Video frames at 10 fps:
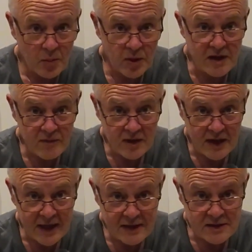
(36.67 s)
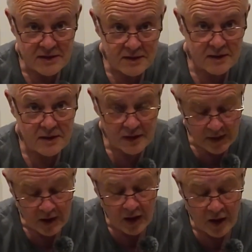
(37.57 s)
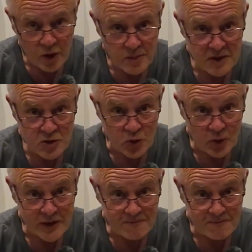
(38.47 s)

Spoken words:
but nevertheless, I hope you enjoy.